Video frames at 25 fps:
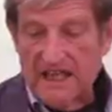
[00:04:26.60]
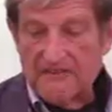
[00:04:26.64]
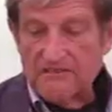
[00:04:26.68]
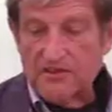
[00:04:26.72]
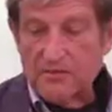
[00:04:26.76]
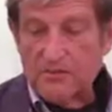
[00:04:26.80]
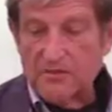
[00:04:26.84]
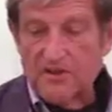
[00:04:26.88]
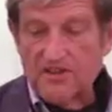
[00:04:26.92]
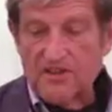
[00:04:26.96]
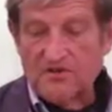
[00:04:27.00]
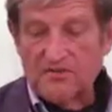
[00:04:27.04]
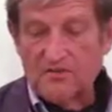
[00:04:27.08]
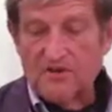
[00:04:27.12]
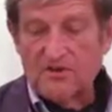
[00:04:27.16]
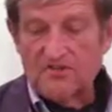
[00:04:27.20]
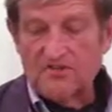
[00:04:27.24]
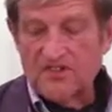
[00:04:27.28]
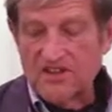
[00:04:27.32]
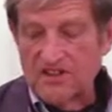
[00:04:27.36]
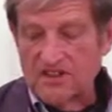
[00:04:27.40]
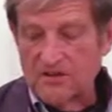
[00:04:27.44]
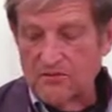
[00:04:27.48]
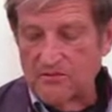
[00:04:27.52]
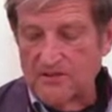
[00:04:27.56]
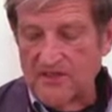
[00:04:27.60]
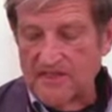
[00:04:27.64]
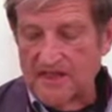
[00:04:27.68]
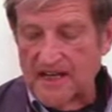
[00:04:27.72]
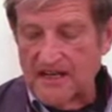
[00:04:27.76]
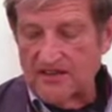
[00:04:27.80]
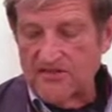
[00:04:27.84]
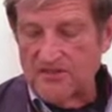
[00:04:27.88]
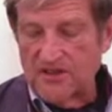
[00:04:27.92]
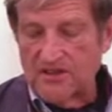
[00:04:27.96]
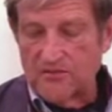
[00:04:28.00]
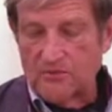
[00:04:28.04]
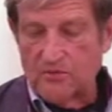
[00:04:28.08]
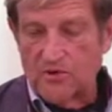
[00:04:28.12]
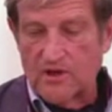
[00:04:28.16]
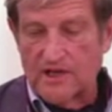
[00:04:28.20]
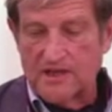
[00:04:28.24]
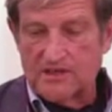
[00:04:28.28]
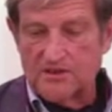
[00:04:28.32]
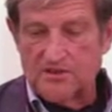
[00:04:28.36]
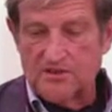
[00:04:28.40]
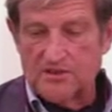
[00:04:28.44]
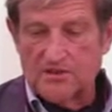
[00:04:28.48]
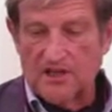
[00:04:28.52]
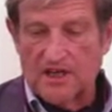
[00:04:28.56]
everybody was here with us in Mohen
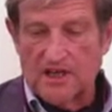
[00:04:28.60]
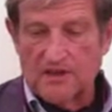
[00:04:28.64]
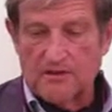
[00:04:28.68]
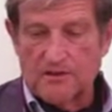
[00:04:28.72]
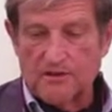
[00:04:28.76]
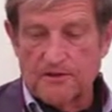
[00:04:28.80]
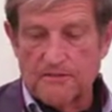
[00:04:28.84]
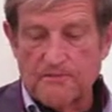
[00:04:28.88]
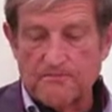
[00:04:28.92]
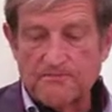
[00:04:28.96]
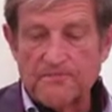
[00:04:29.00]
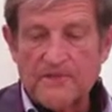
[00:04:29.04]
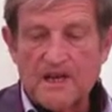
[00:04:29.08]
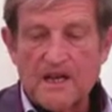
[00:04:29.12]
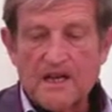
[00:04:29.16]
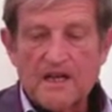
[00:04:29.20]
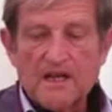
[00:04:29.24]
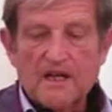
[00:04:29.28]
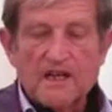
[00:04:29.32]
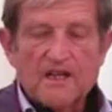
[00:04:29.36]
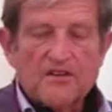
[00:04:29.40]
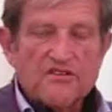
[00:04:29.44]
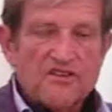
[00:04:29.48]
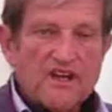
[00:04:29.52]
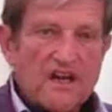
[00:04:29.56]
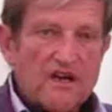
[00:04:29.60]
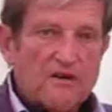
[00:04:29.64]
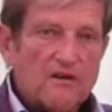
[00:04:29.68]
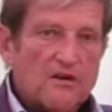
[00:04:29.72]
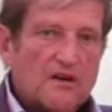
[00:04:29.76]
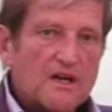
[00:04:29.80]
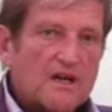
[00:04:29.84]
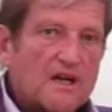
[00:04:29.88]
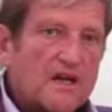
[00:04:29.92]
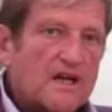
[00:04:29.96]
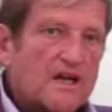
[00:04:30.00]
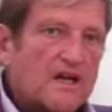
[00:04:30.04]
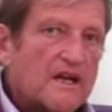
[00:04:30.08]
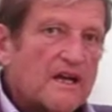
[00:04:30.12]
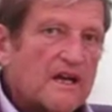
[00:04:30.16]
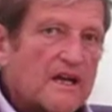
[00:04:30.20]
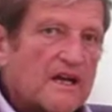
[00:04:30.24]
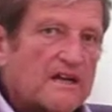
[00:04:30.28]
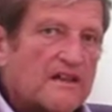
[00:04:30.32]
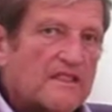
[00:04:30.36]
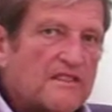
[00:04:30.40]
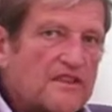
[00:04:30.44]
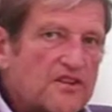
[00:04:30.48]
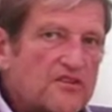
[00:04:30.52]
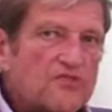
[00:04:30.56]
Jo Daro. So
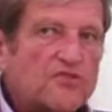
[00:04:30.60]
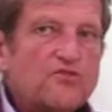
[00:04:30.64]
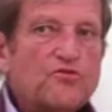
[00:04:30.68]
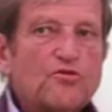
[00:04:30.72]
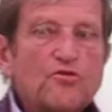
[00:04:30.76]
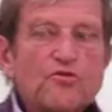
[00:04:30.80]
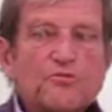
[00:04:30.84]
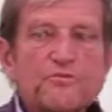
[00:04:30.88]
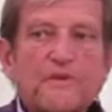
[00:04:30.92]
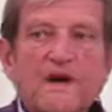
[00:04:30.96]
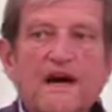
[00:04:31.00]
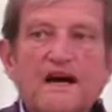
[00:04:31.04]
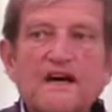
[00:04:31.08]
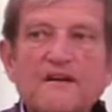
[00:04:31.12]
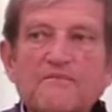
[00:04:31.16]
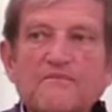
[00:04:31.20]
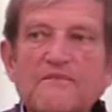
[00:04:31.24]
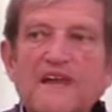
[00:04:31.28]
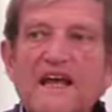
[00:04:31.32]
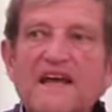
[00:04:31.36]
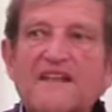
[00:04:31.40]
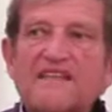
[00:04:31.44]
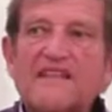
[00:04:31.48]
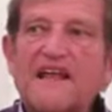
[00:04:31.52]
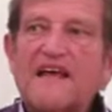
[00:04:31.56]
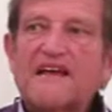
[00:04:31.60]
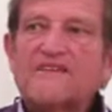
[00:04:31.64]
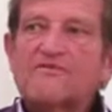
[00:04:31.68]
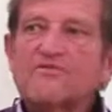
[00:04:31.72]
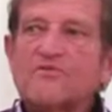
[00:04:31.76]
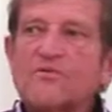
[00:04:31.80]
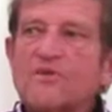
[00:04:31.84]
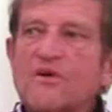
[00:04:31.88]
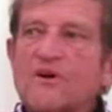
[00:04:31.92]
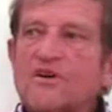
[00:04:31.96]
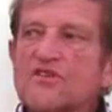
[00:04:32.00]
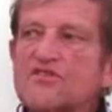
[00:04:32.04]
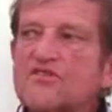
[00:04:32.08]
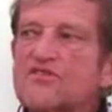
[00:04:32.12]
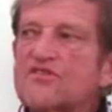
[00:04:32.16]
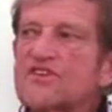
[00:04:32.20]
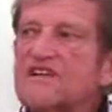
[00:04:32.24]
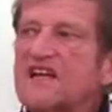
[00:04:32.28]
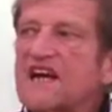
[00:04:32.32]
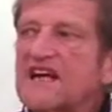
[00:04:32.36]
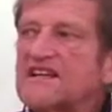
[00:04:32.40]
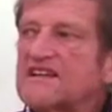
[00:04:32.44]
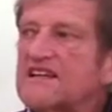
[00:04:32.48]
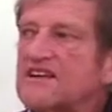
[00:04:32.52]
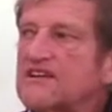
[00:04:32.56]
this stupa, and that was the
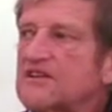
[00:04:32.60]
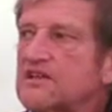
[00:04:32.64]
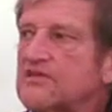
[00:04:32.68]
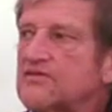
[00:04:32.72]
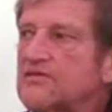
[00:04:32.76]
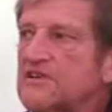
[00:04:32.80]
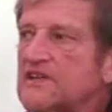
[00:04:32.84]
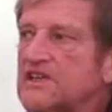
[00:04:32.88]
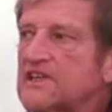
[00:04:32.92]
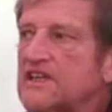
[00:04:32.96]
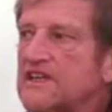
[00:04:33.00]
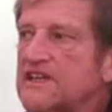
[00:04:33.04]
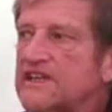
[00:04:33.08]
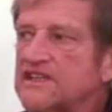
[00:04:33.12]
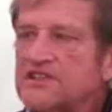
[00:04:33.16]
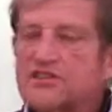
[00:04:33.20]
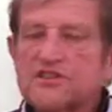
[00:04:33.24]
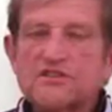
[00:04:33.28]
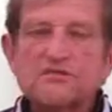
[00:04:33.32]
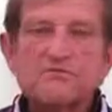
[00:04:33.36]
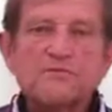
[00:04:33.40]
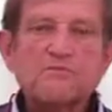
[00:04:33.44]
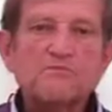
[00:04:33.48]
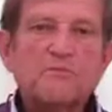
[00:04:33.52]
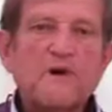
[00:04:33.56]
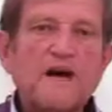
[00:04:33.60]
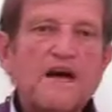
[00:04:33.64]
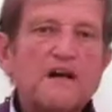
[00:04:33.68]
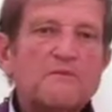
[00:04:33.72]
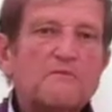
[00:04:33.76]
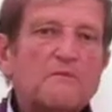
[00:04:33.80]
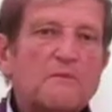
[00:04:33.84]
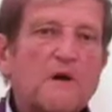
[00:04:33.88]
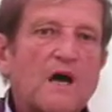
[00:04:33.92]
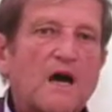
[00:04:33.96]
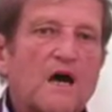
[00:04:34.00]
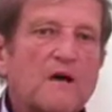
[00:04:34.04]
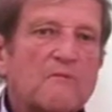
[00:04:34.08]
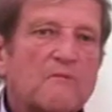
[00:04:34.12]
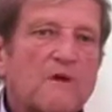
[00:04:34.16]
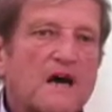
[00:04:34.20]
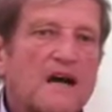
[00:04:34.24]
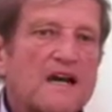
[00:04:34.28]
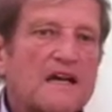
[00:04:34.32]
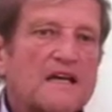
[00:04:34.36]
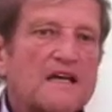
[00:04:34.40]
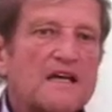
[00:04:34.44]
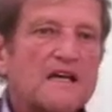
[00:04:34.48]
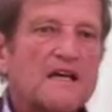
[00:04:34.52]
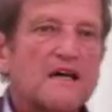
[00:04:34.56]
identification by
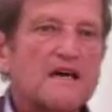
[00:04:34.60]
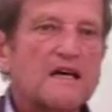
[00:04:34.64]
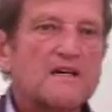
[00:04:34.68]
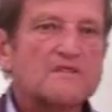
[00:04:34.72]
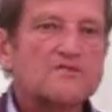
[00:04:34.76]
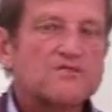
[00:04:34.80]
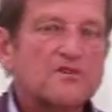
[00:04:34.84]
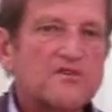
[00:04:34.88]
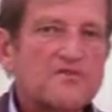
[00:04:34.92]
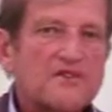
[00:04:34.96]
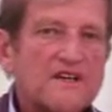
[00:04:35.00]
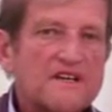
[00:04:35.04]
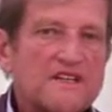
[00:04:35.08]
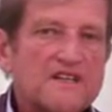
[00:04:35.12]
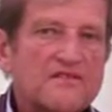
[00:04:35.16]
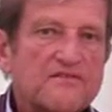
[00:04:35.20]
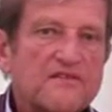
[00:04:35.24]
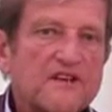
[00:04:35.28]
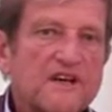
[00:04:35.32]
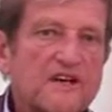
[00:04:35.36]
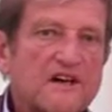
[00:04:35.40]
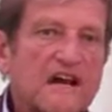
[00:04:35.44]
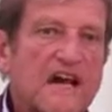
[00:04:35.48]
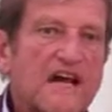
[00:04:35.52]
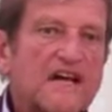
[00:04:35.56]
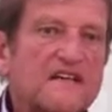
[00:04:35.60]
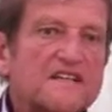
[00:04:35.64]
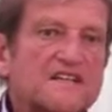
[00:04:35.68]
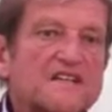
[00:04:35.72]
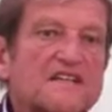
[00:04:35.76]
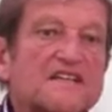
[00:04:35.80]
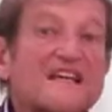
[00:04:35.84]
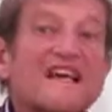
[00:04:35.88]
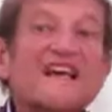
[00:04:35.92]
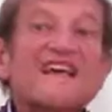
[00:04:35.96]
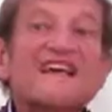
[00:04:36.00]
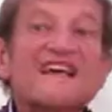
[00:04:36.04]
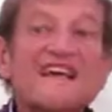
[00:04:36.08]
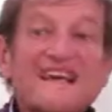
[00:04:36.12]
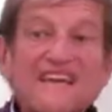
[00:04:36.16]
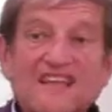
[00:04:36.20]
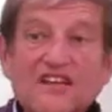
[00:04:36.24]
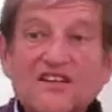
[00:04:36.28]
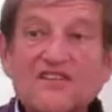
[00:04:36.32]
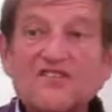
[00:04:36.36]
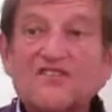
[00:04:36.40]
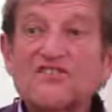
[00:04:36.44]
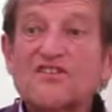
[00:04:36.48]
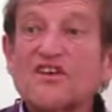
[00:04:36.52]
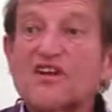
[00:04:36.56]
Giovanni Verardi,
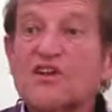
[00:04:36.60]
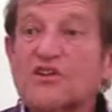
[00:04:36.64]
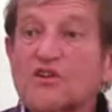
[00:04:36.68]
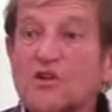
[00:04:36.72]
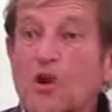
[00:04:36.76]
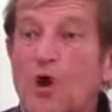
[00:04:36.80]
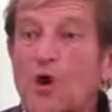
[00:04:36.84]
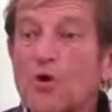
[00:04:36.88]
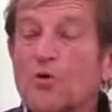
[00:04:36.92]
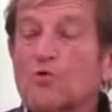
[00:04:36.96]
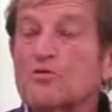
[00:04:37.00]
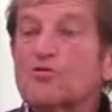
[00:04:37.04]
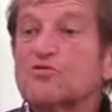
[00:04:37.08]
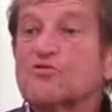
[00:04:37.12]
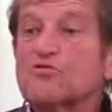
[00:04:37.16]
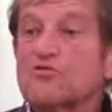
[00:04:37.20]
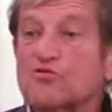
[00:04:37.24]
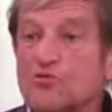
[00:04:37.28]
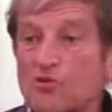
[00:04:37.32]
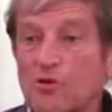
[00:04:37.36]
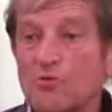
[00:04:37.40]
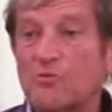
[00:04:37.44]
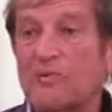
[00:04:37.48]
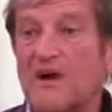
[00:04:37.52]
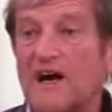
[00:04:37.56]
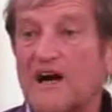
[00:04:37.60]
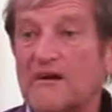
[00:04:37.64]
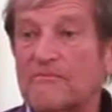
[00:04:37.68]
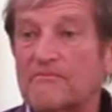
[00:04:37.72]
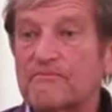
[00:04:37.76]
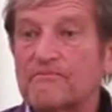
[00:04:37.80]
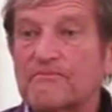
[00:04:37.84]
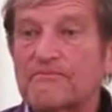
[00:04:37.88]
is no stupa.